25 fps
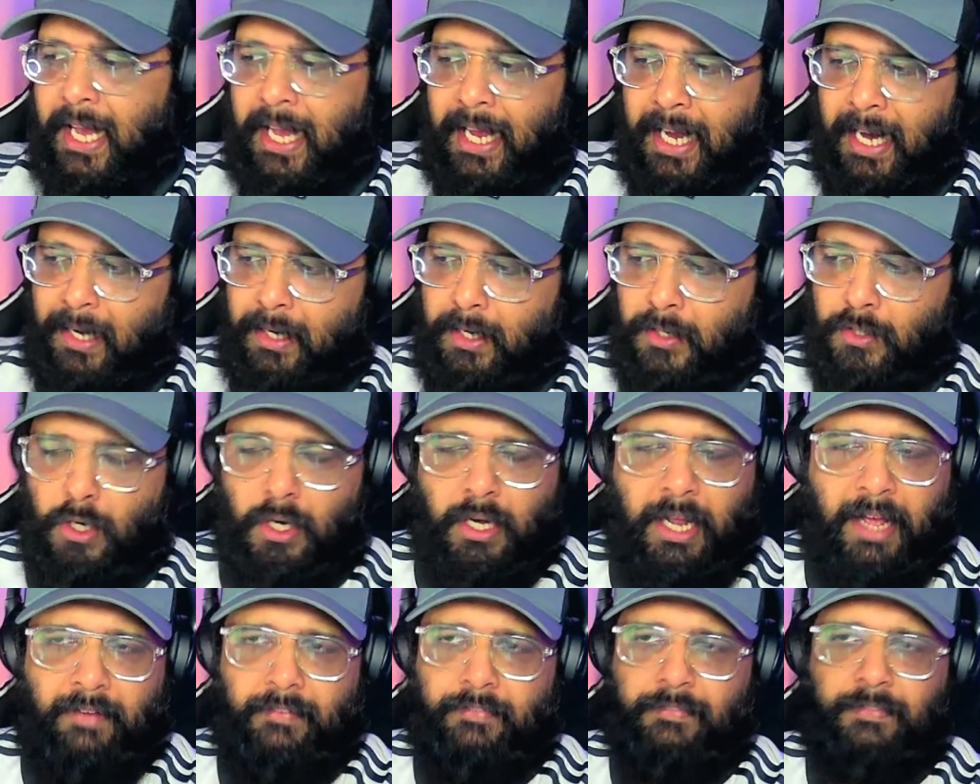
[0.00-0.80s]
He does not
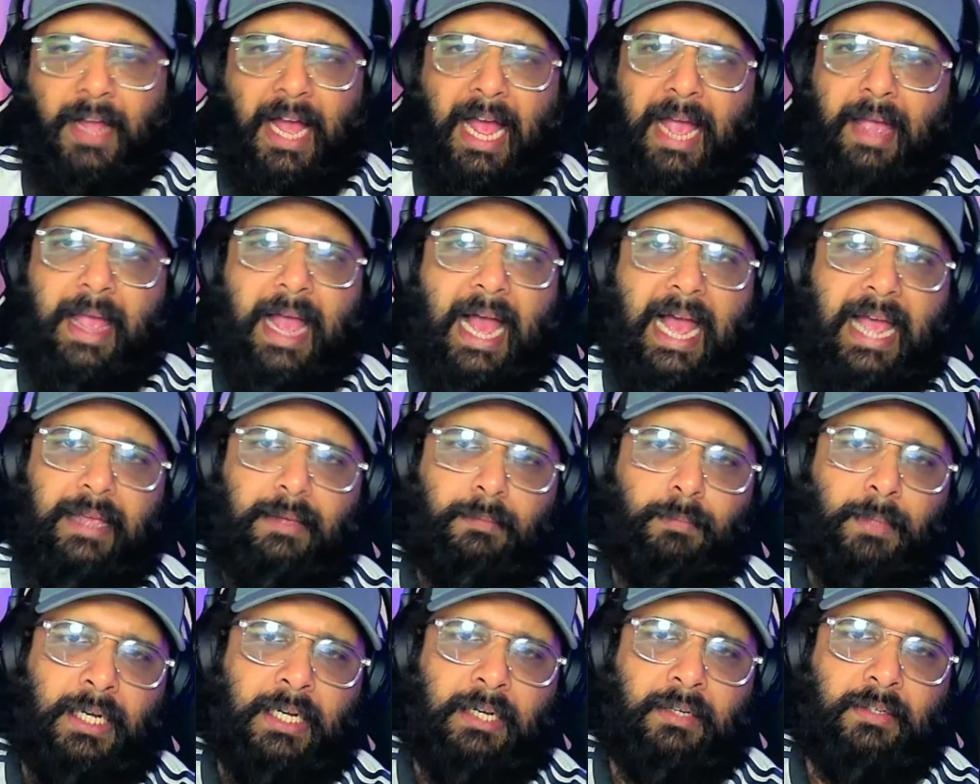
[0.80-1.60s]
have. I
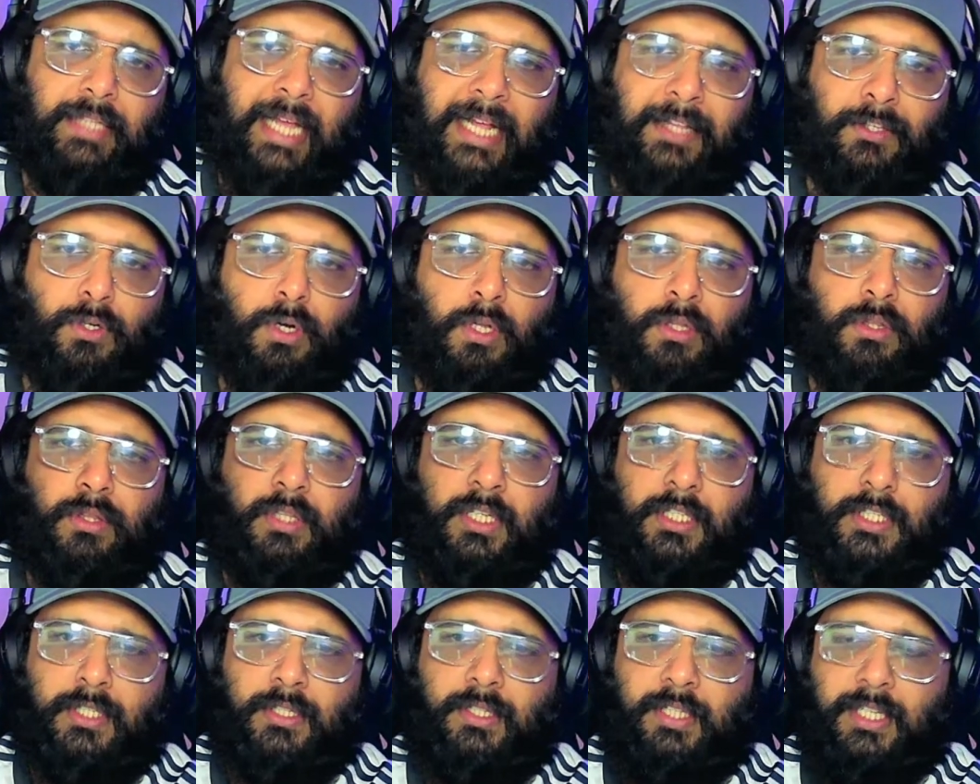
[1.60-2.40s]
mean, this
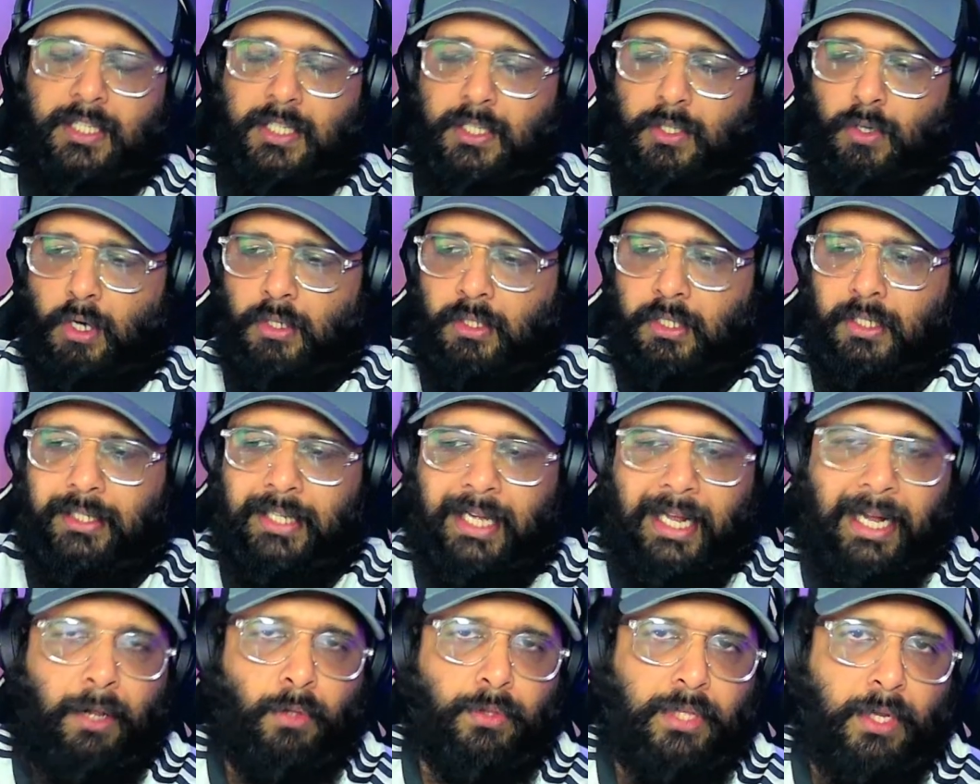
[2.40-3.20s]
is not the
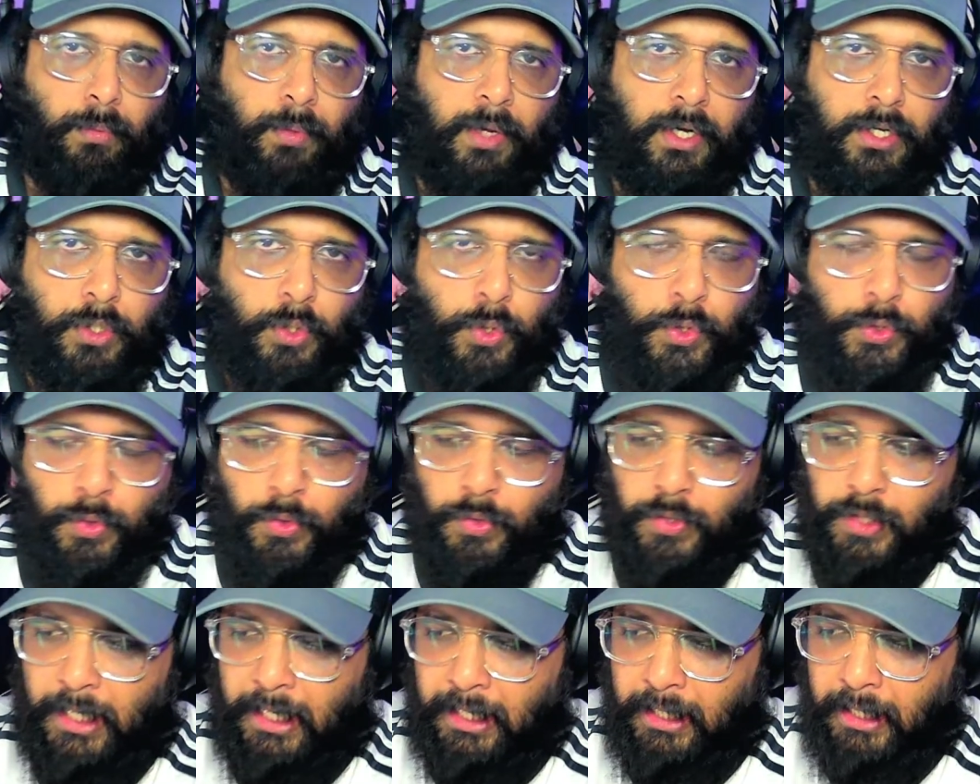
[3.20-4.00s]
Dalot that we are used to
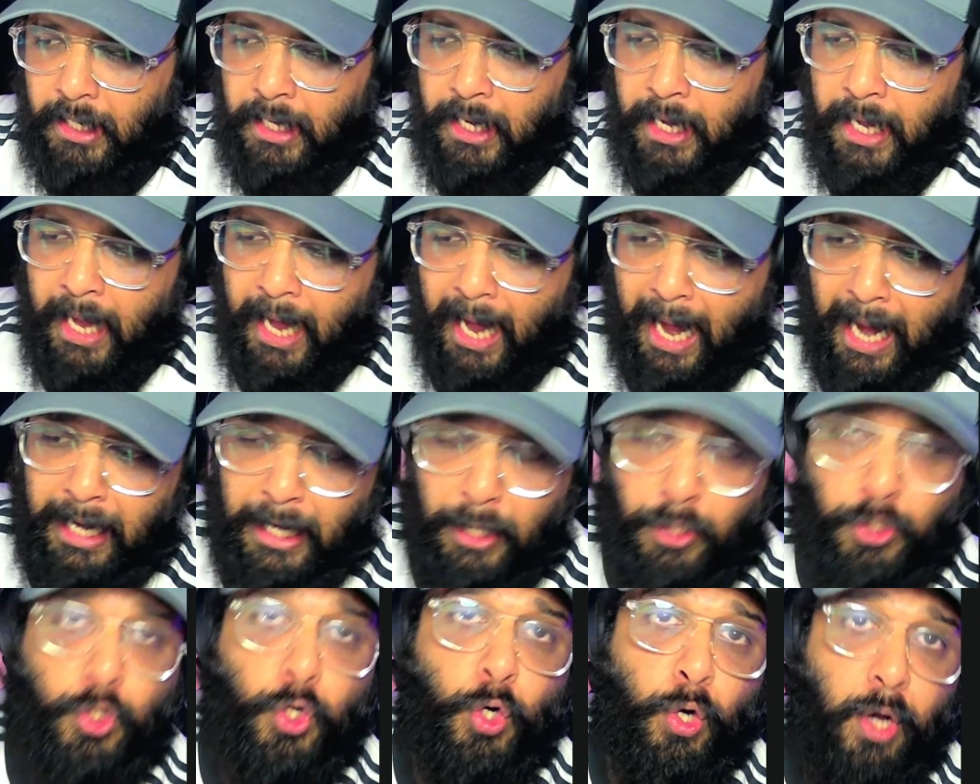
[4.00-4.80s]
seeing, and he
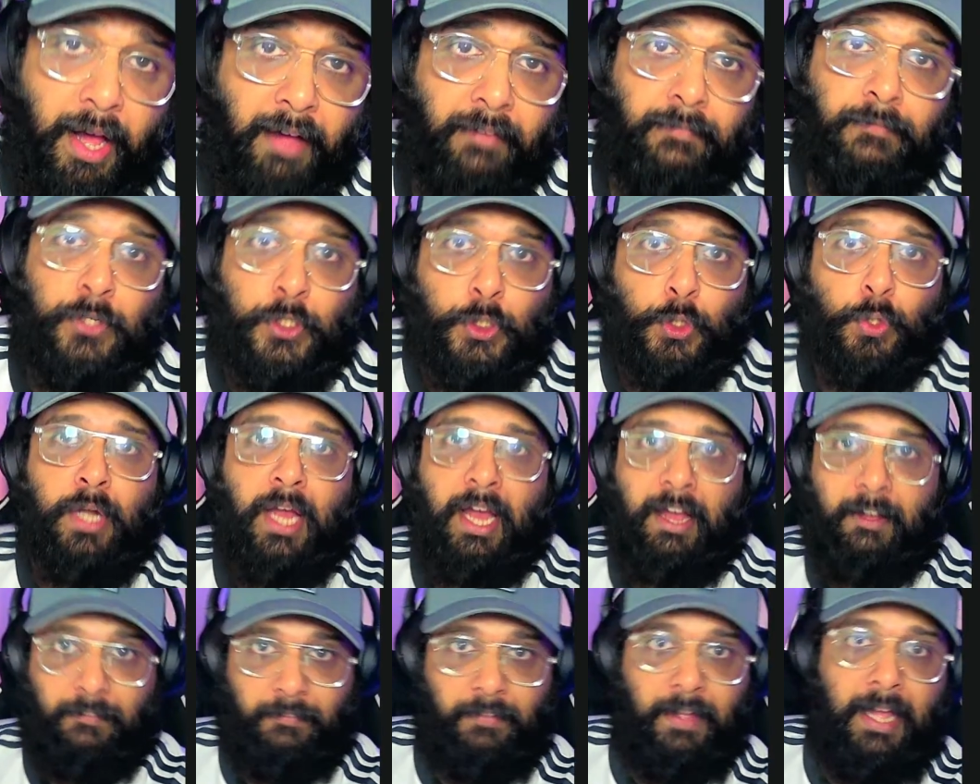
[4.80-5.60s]
should have
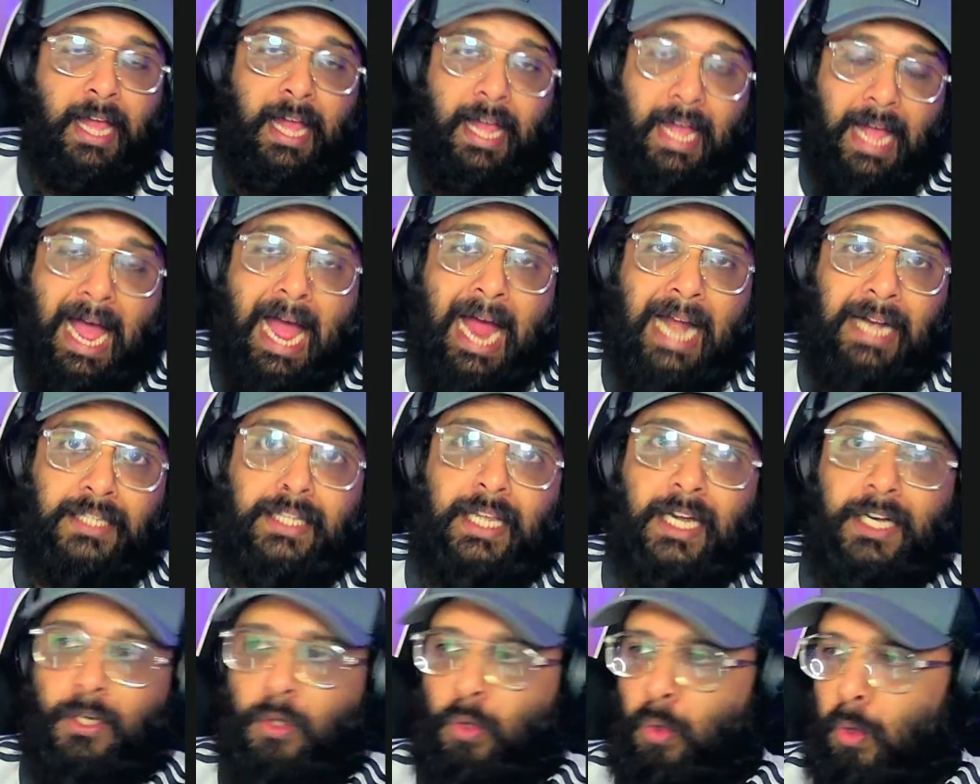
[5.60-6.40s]
had
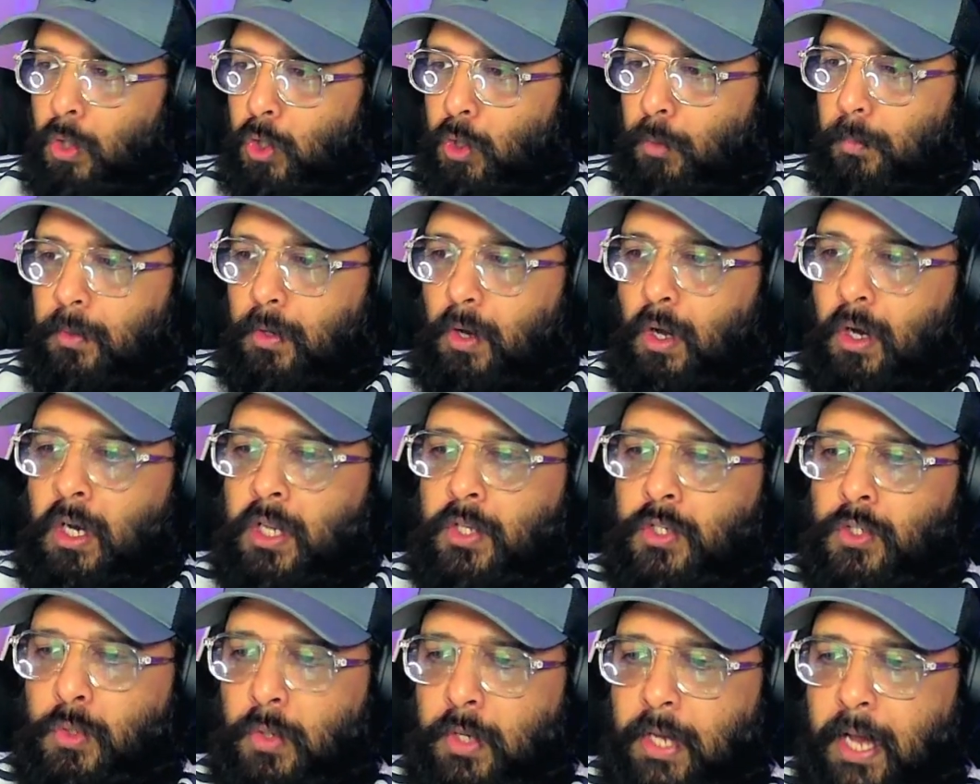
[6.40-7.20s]
that goal, to be
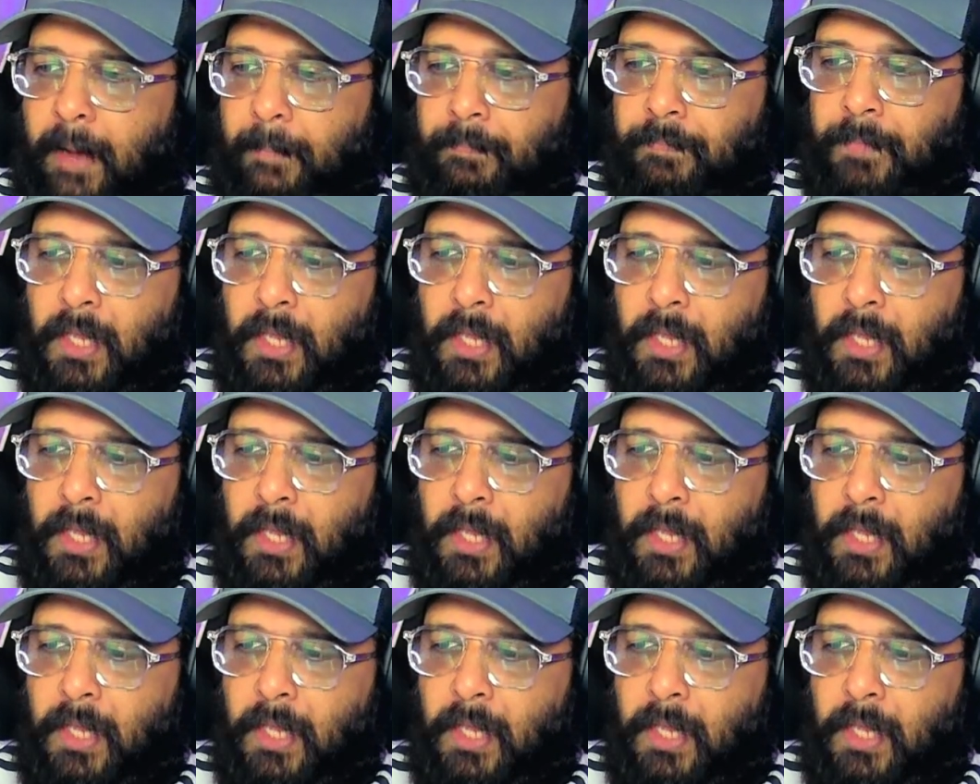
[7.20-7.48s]
honest. So yeah,